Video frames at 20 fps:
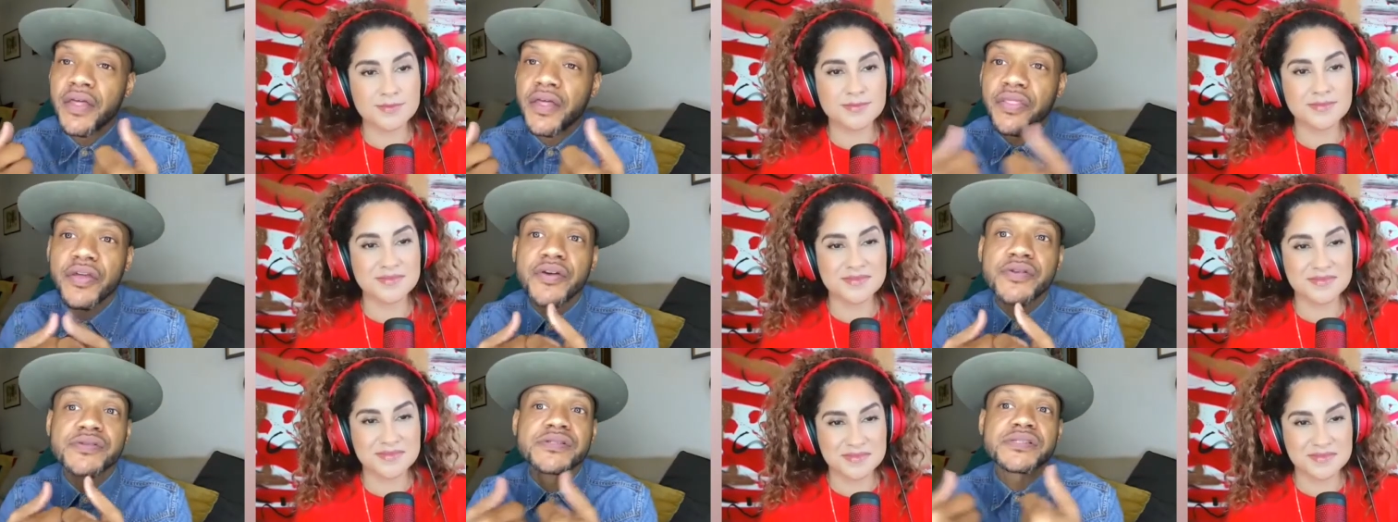
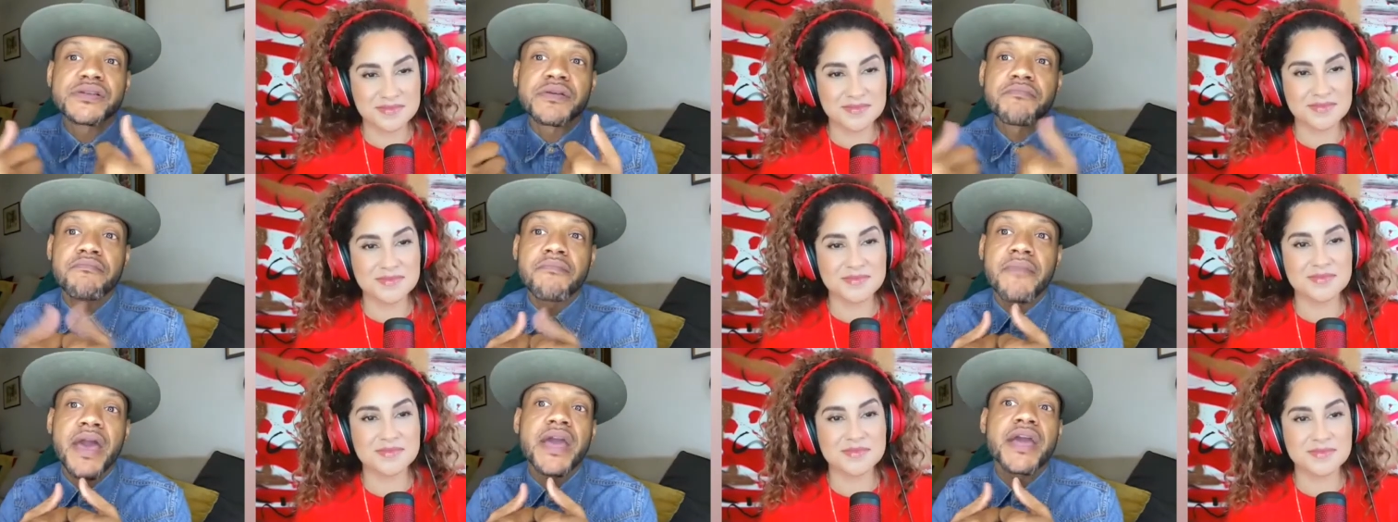Speaker 1: there's
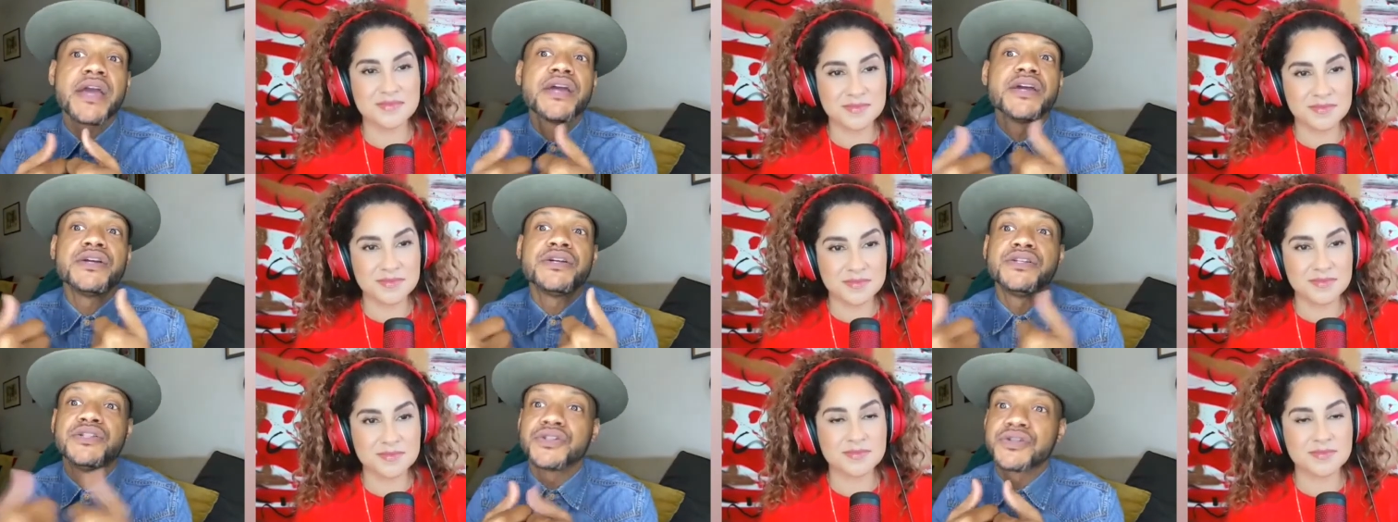some
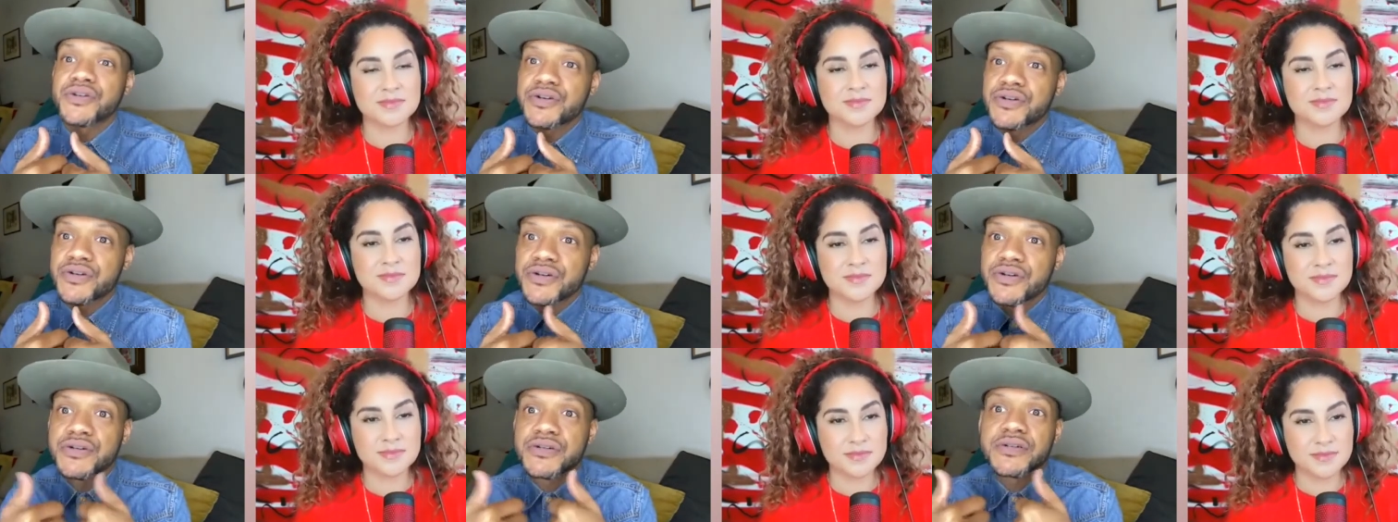
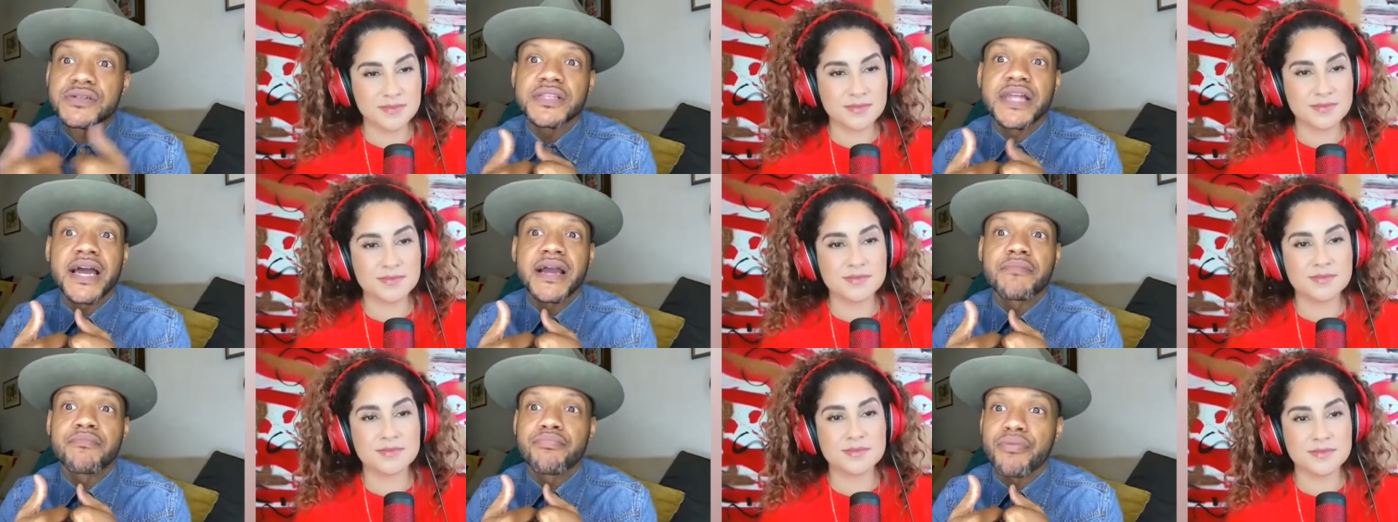major like